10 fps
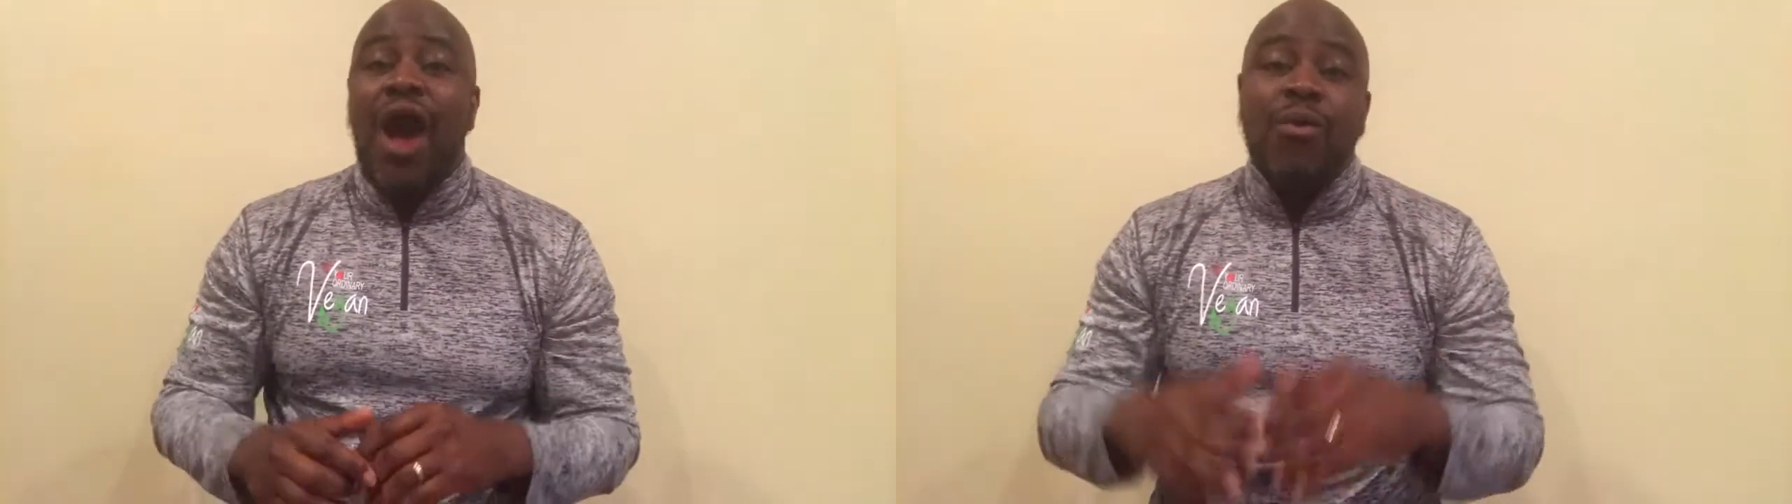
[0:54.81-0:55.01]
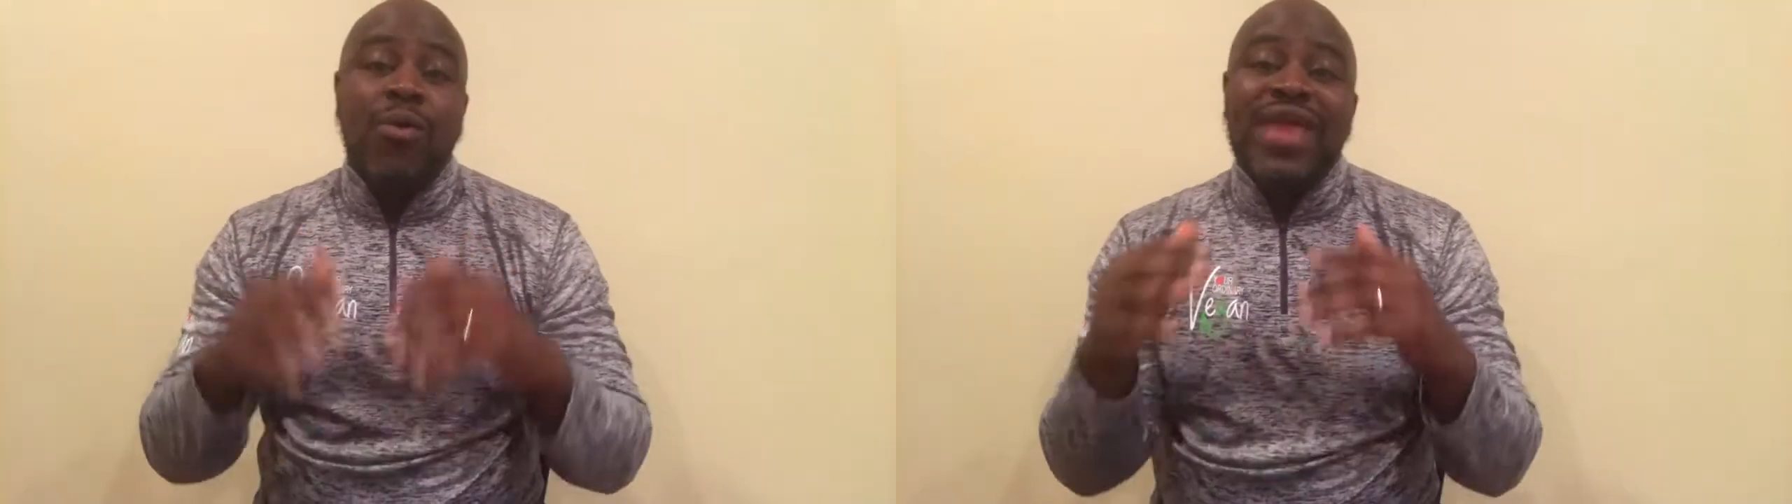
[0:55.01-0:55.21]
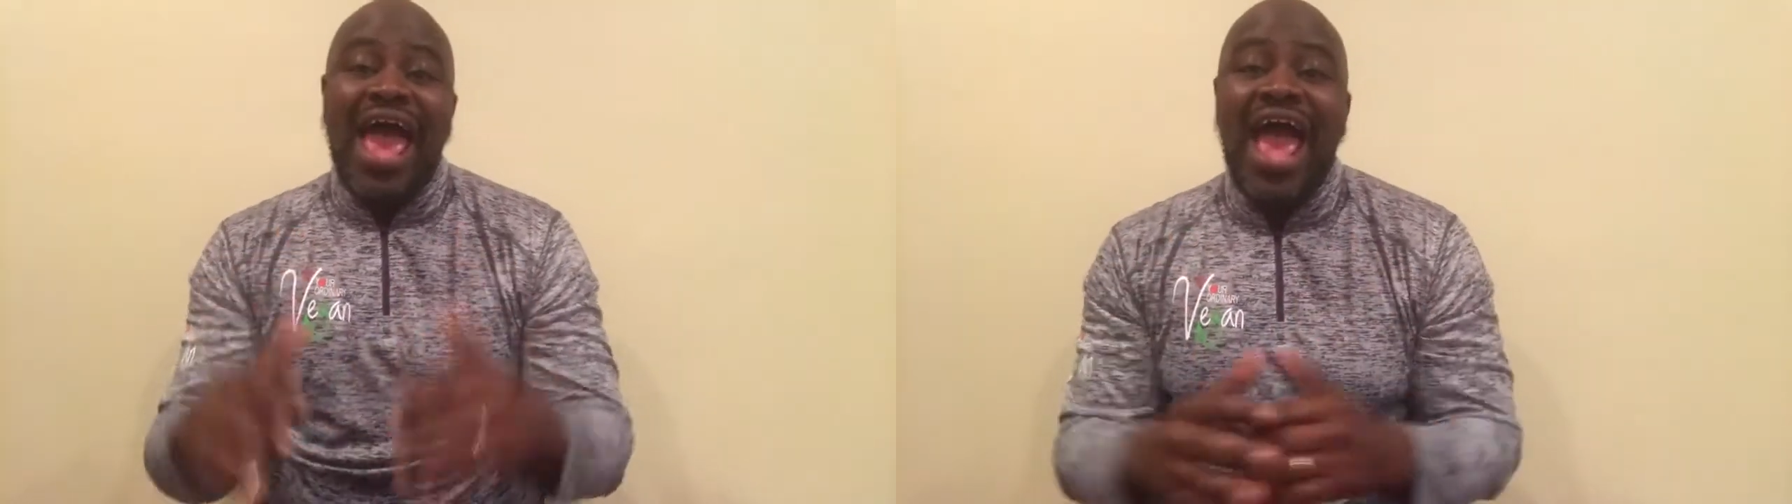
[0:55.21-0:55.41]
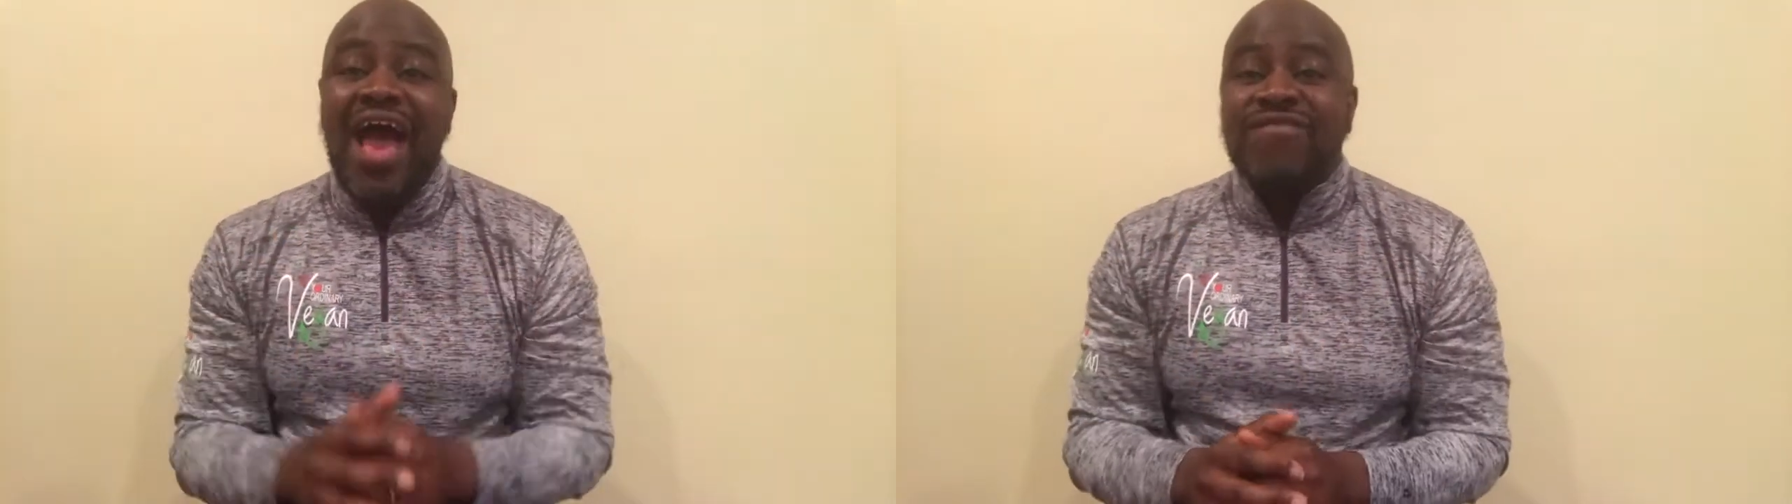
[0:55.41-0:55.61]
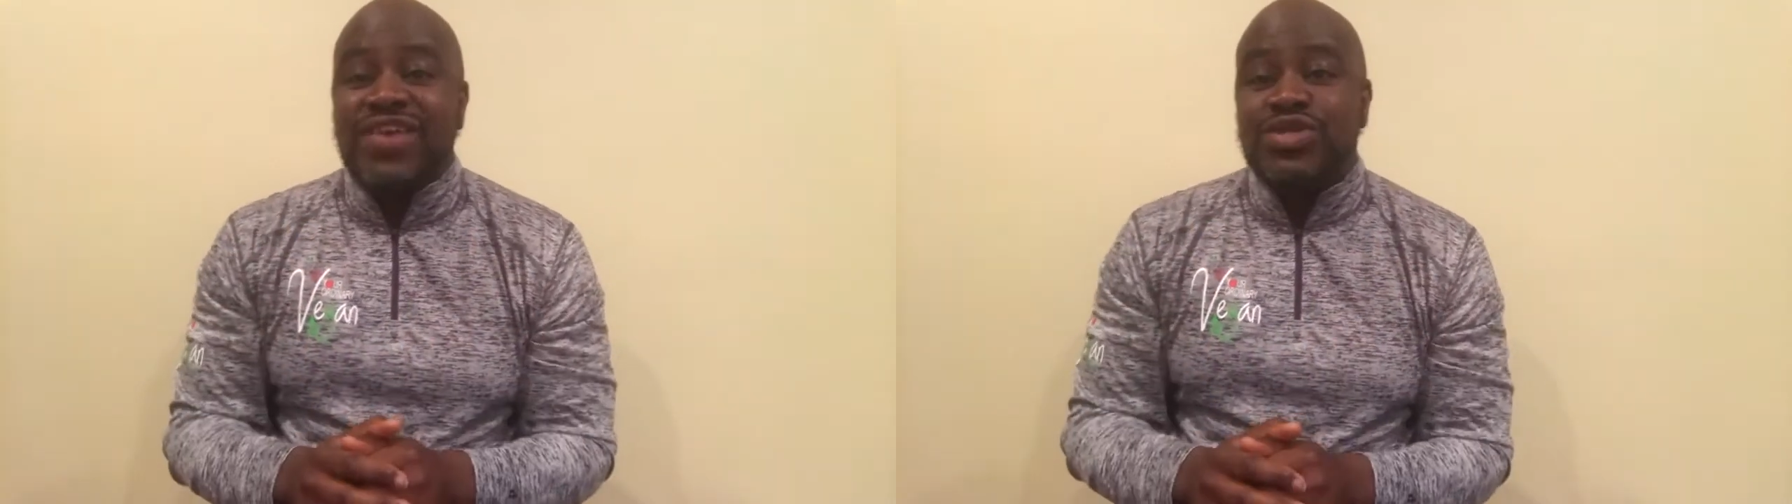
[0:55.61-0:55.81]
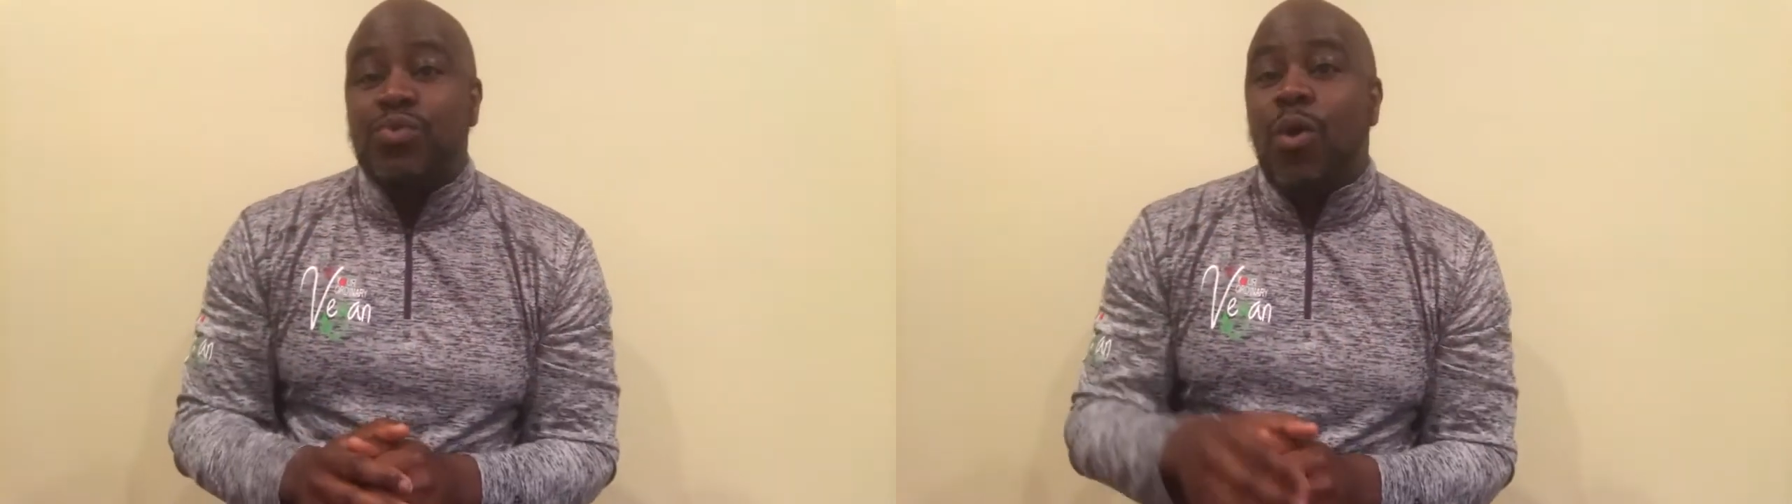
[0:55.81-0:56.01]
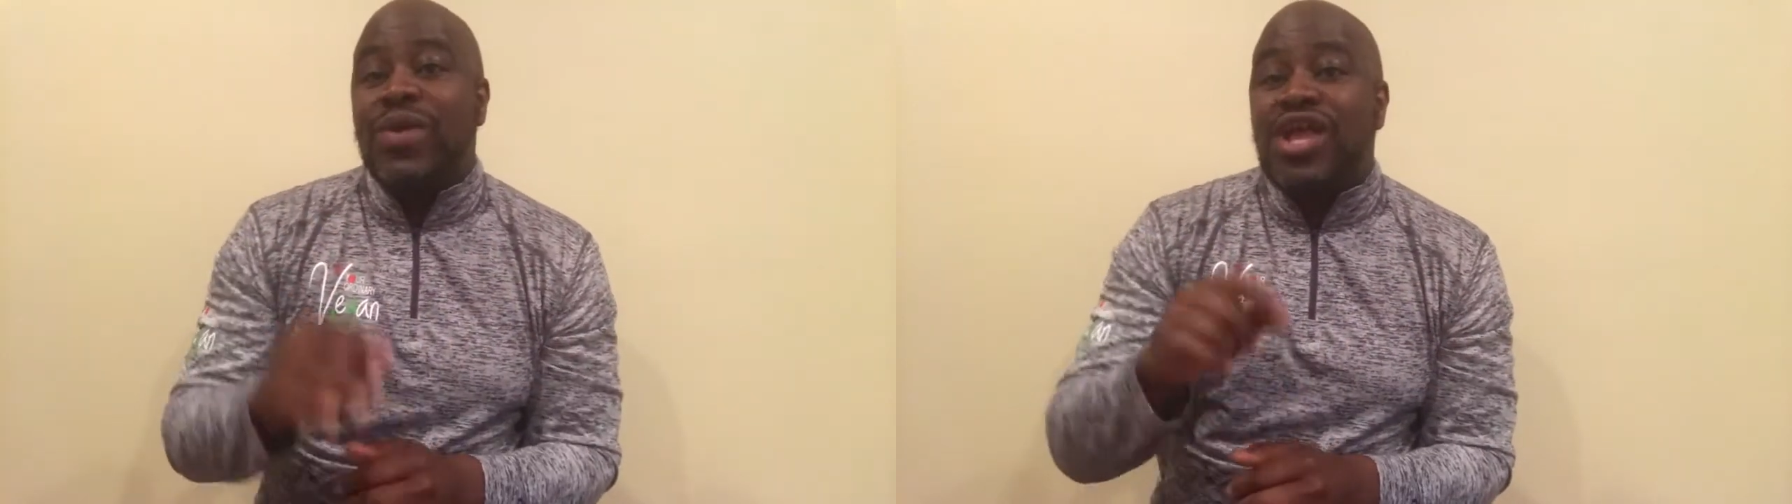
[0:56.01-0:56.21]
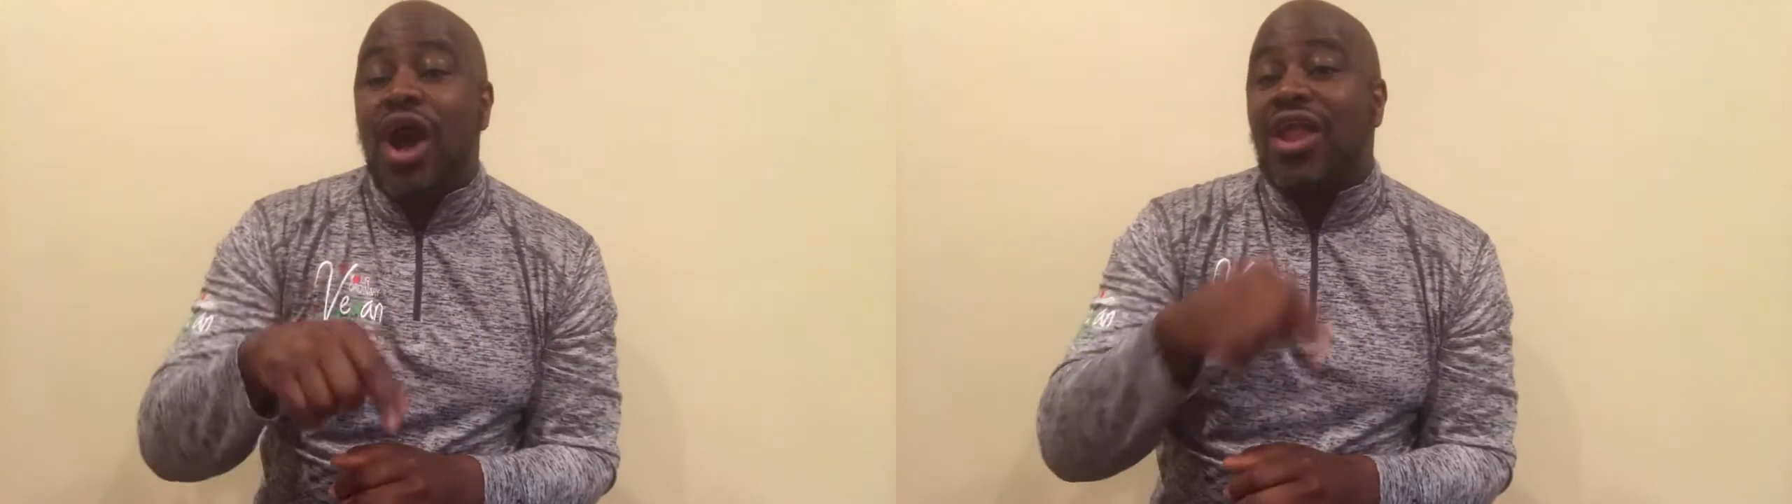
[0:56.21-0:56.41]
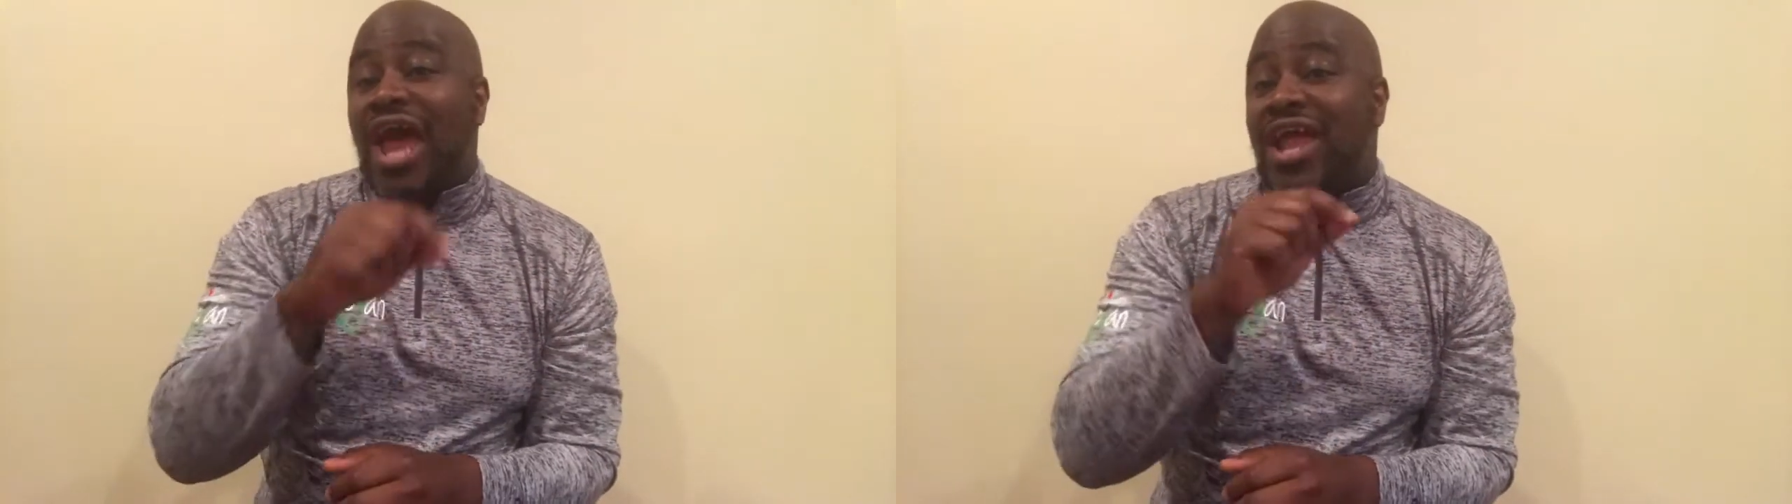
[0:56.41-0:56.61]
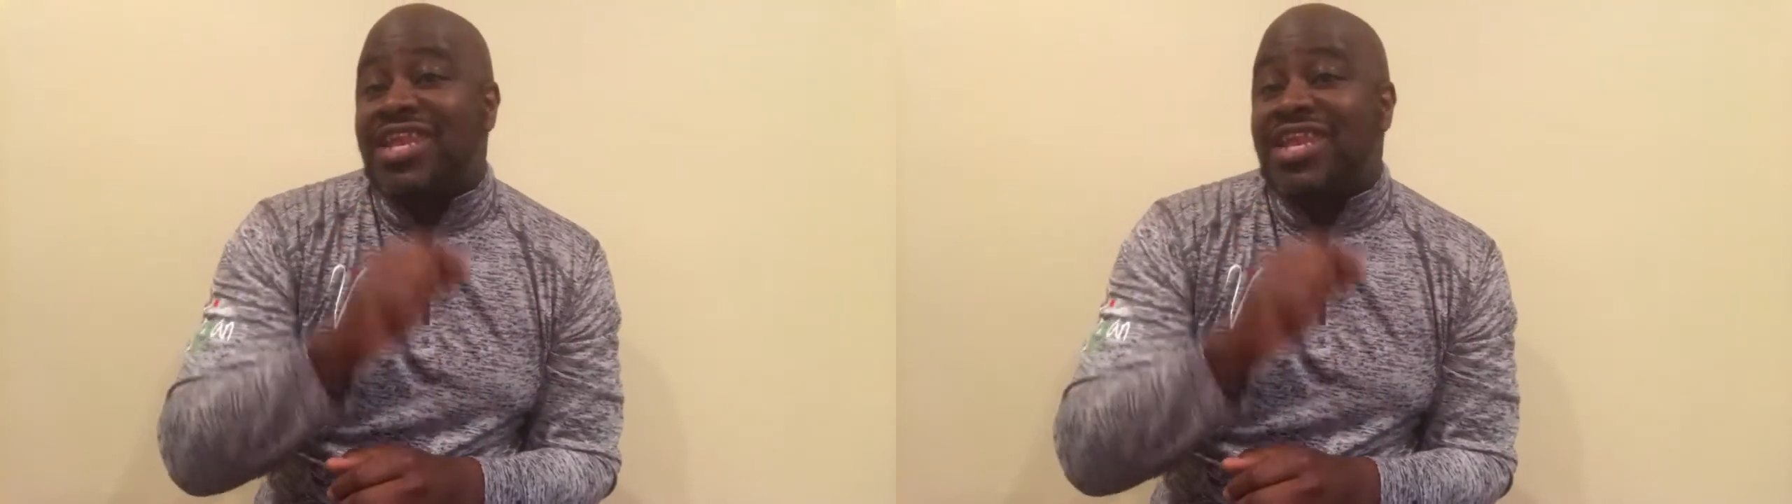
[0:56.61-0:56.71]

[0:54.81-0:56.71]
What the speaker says: What we have is what we call our